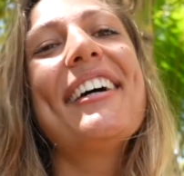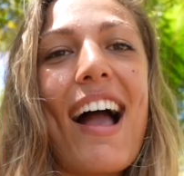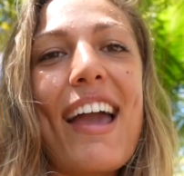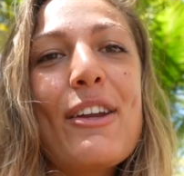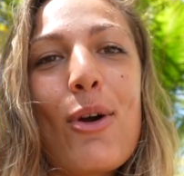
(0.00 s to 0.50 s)

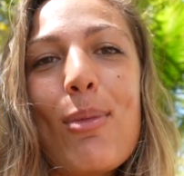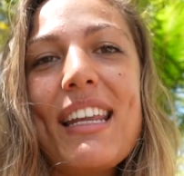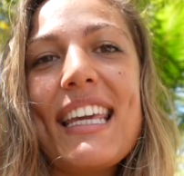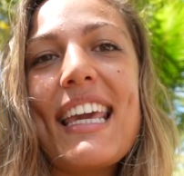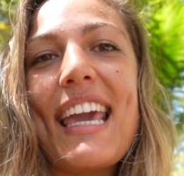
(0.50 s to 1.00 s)
I
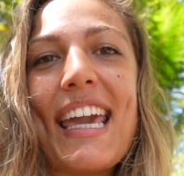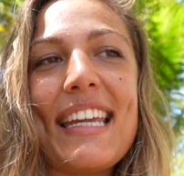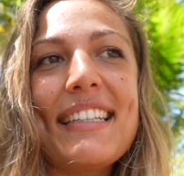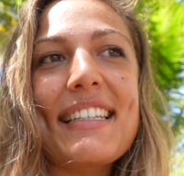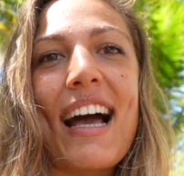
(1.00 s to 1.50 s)
normally
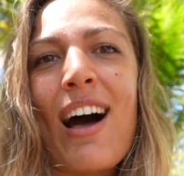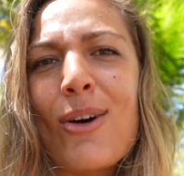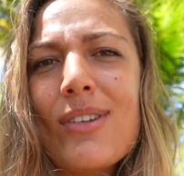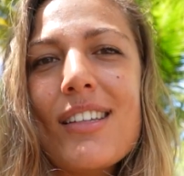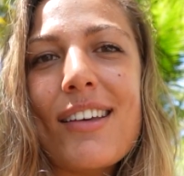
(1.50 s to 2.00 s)
eat
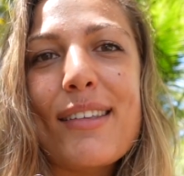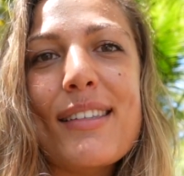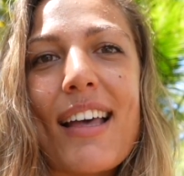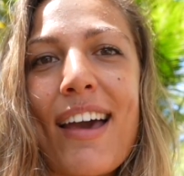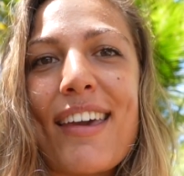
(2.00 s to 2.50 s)
out
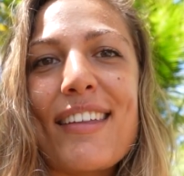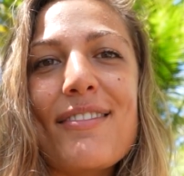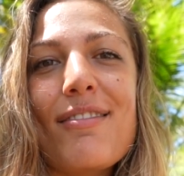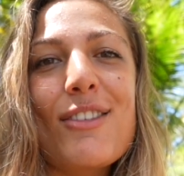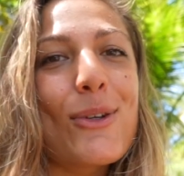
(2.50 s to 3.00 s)
because I
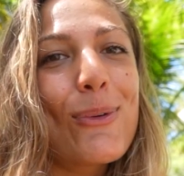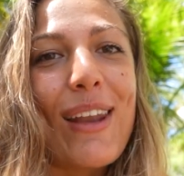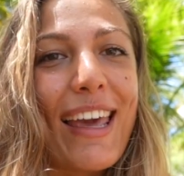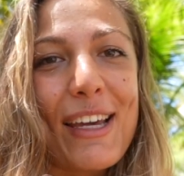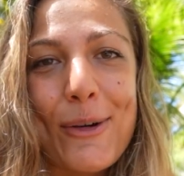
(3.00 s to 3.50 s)
don't
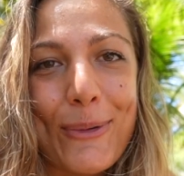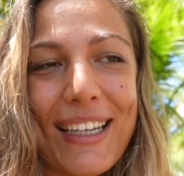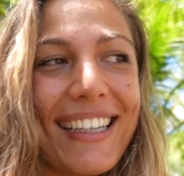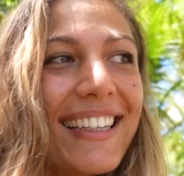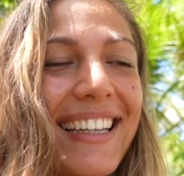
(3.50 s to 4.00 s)
like
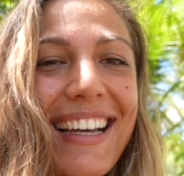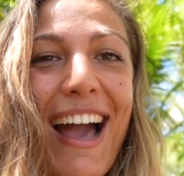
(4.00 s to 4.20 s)
cooking.